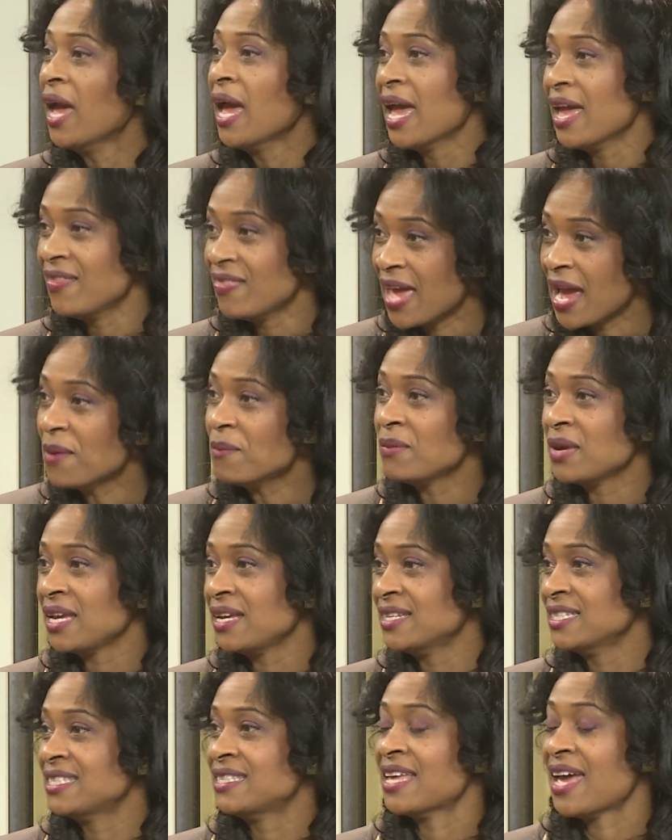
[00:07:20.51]
And that
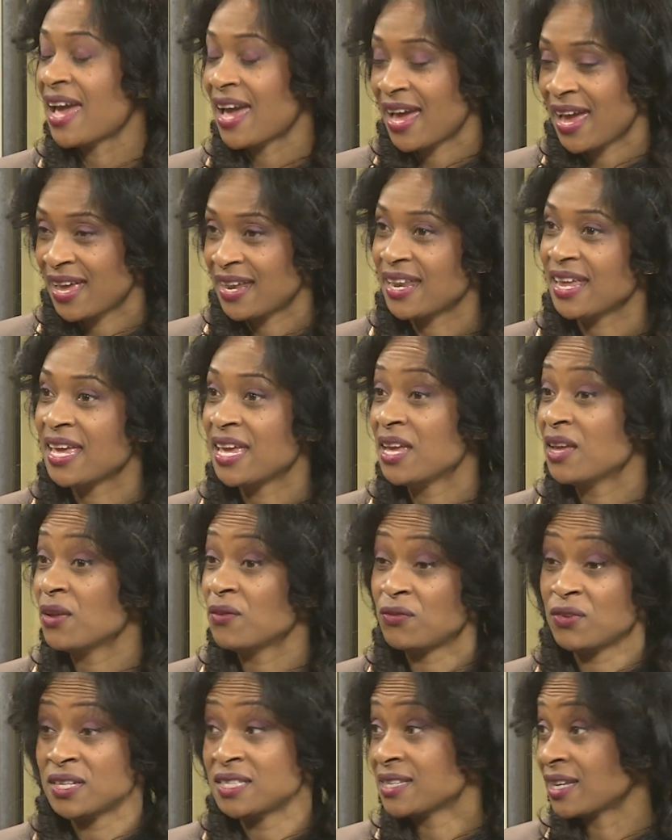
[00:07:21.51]
means that
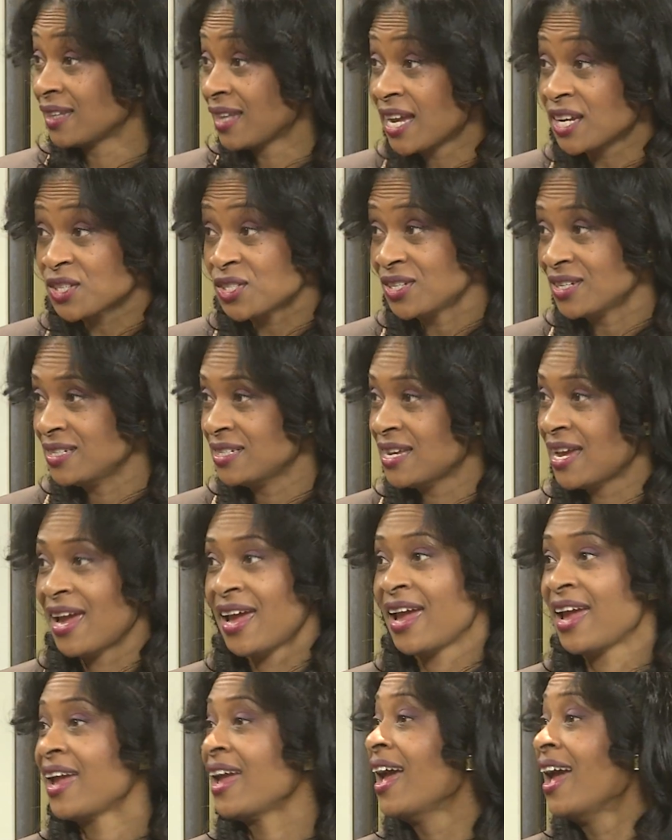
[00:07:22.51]
if it's election
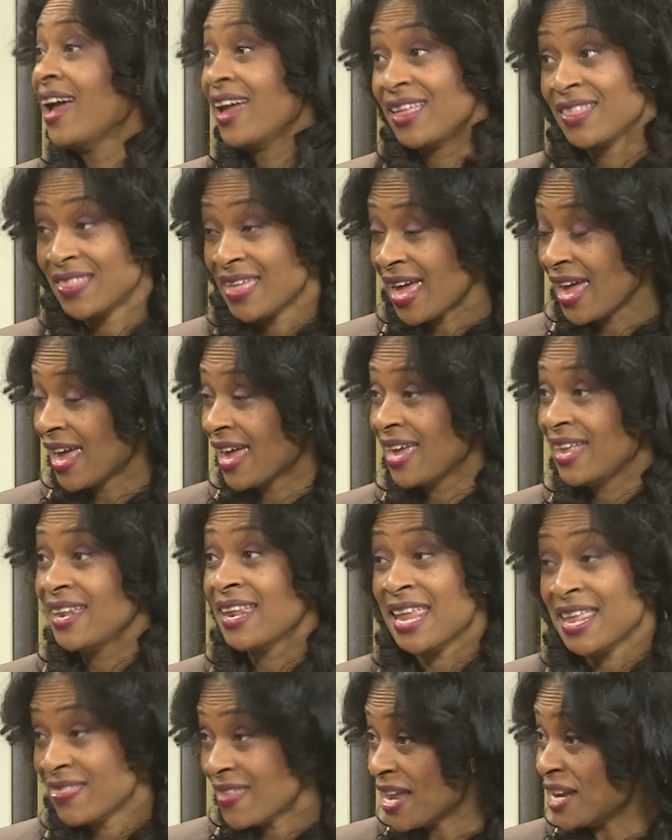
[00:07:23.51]
day,
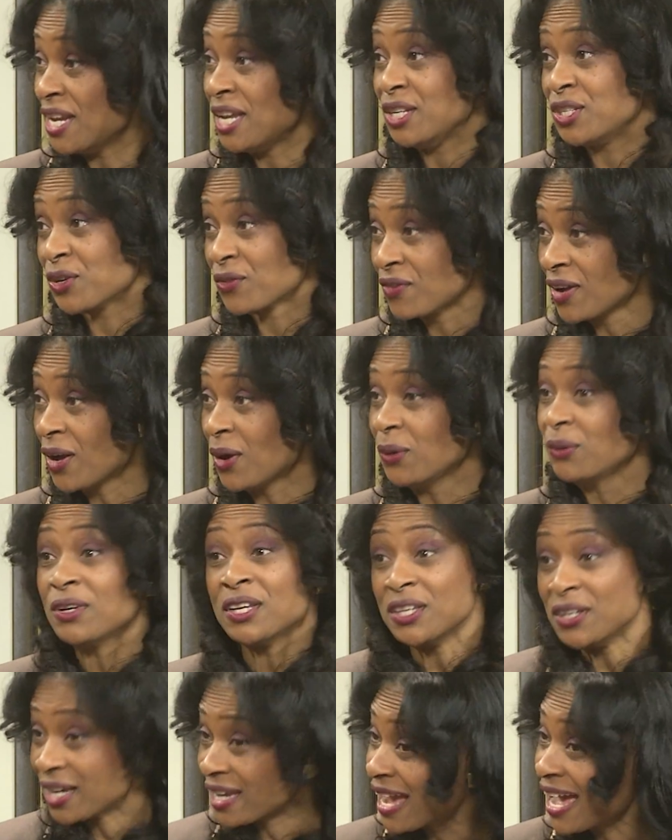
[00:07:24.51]
then they need your vote,
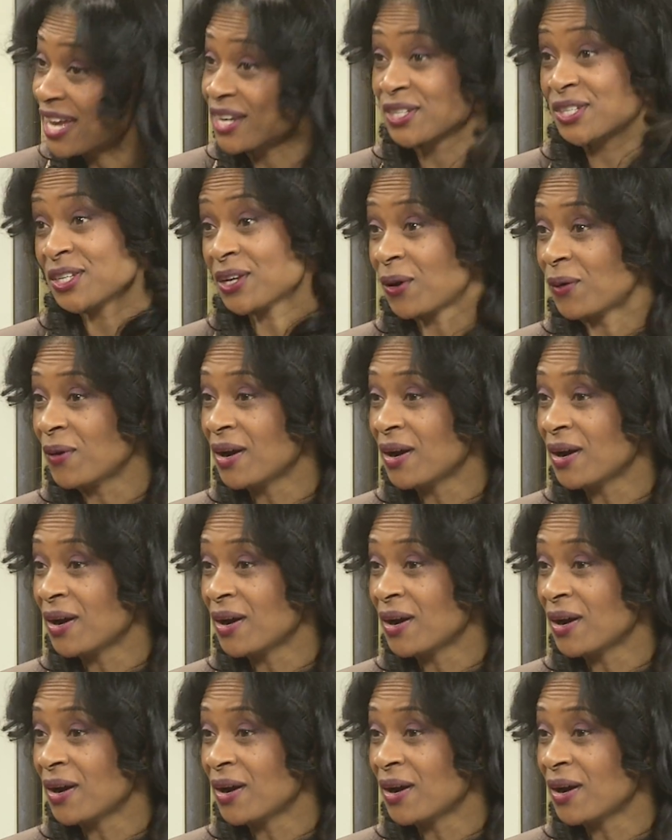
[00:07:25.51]
you got to show